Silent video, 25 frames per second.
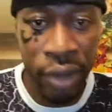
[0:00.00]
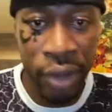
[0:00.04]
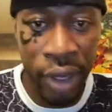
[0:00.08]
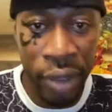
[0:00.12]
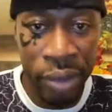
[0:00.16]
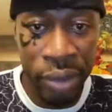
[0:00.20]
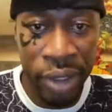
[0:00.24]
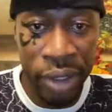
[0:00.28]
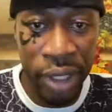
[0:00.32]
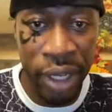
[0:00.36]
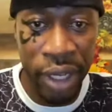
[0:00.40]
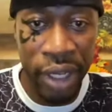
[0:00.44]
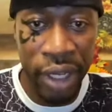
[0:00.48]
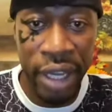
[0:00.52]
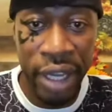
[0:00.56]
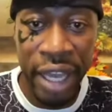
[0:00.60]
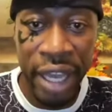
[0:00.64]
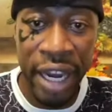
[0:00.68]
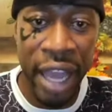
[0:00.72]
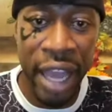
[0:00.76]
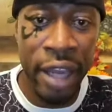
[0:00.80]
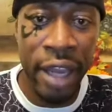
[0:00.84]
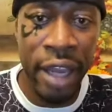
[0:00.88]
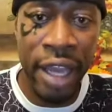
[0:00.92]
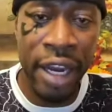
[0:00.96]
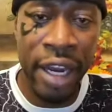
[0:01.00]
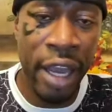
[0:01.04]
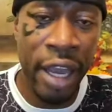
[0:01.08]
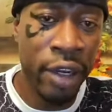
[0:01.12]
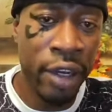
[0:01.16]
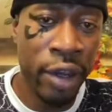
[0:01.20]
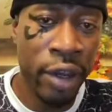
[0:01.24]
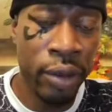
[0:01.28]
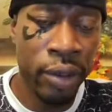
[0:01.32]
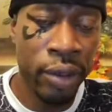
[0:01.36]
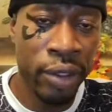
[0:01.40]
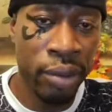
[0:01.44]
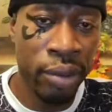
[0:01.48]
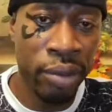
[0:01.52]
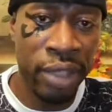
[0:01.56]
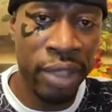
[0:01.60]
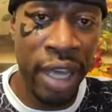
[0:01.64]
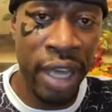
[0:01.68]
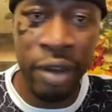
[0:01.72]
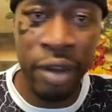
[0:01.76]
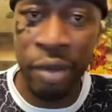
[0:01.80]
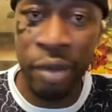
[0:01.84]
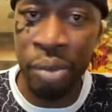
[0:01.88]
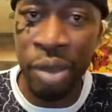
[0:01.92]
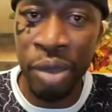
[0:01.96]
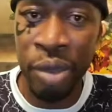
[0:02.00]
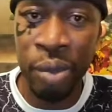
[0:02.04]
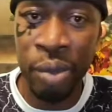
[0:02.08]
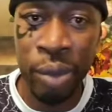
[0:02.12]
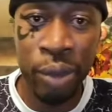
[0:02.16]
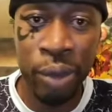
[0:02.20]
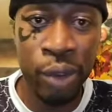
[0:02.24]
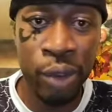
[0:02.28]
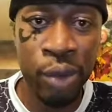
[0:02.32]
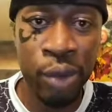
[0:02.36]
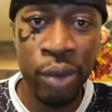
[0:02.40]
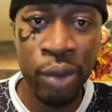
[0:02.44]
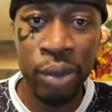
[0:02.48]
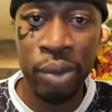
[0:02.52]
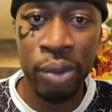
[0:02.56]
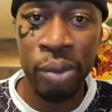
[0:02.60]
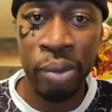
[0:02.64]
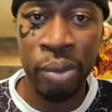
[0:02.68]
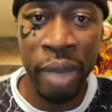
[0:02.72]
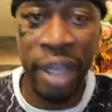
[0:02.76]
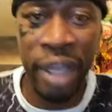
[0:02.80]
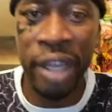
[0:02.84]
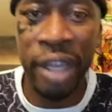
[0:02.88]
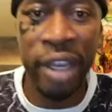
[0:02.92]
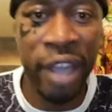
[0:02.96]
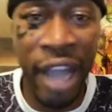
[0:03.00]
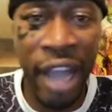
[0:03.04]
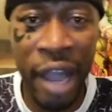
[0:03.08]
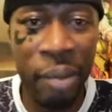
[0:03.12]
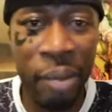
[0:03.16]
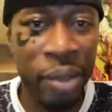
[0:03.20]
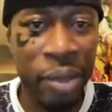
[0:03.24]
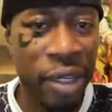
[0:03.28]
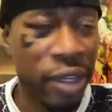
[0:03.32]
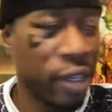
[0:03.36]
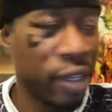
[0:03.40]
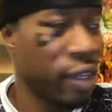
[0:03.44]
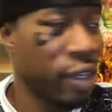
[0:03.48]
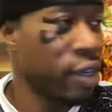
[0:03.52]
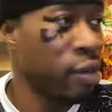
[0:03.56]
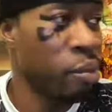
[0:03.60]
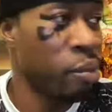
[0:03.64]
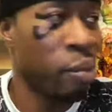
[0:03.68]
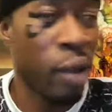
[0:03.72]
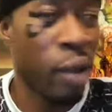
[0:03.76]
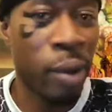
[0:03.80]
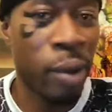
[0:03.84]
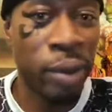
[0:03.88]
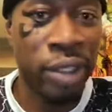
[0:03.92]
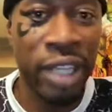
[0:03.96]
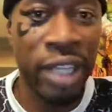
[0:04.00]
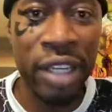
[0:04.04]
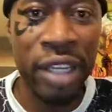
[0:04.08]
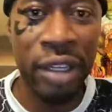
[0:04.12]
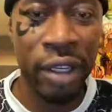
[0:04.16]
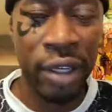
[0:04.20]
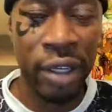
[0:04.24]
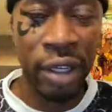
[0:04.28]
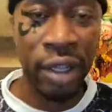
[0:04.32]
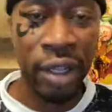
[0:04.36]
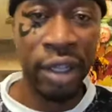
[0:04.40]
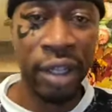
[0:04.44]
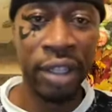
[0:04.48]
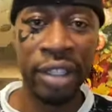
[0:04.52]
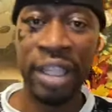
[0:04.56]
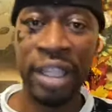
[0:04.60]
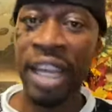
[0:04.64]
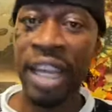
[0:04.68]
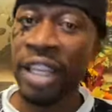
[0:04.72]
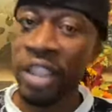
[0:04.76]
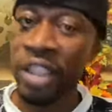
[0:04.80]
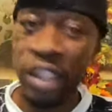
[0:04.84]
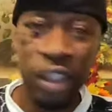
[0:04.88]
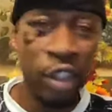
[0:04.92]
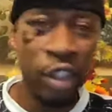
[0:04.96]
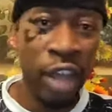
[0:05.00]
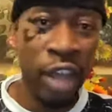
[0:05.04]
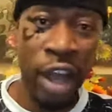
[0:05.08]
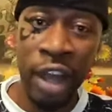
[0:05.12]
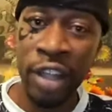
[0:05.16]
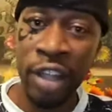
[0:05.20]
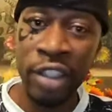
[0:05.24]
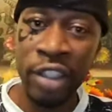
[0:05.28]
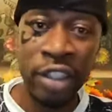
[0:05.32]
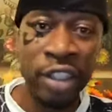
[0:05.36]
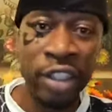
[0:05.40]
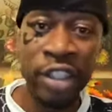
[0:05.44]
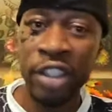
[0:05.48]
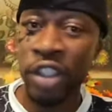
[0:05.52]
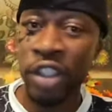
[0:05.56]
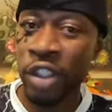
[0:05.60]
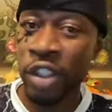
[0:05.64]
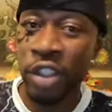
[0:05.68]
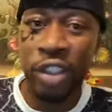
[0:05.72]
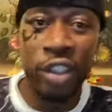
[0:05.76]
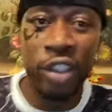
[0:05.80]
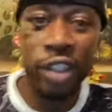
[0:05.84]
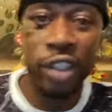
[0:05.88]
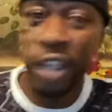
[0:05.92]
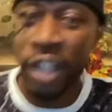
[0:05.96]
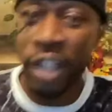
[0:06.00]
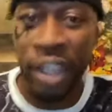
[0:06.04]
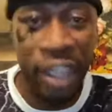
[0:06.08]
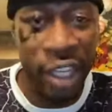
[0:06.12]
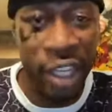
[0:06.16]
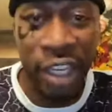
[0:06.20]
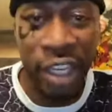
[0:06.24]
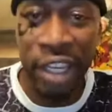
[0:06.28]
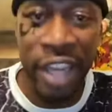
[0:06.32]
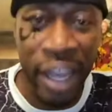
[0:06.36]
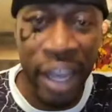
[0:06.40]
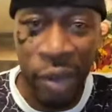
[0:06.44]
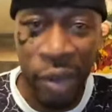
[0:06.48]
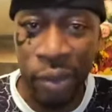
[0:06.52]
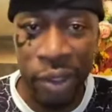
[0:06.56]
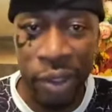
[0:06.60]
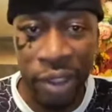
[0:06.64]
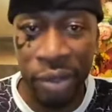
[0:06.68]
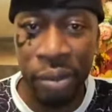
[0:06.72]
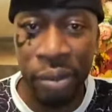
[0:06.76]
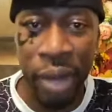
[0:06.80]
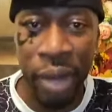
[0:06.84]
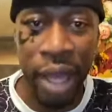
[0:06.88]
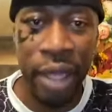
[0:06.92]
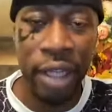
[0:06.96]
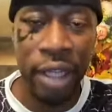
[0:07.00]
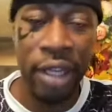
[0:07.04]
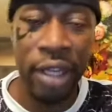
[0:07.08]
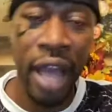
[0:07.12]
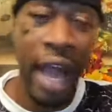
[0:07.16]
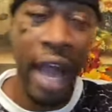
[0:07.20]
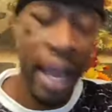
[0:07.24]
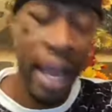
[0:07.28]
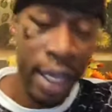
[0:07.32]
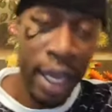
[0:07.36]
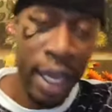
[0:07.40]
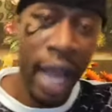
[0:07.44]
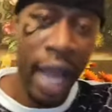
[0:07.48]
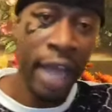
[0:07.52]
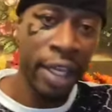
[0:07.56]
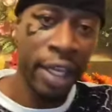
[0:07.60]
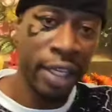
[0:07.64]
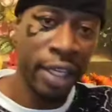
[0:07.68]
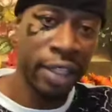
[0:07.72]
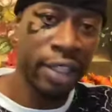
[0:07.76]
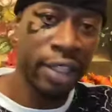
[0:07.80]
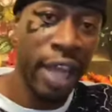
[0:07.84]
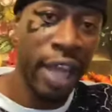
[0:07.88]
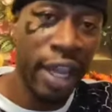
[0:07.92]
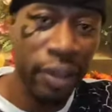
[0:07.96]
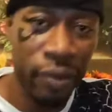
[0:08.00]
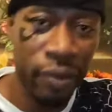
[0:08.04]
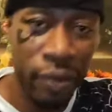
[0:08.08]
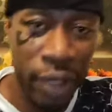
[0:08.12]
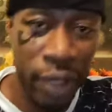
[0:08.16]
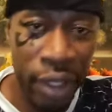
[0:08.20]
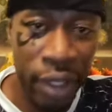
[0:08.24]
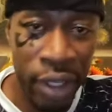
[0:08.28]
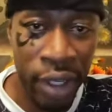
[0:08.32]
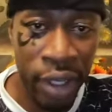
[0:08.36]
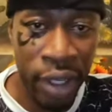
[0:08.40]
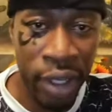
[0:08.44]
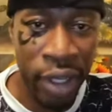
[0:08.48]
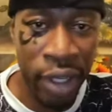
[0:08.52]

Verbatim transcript: You know what I'm saying? And I and I know sometimes people do make a comment in the post. They they just honestly just looking to connect with somebody. I I get that.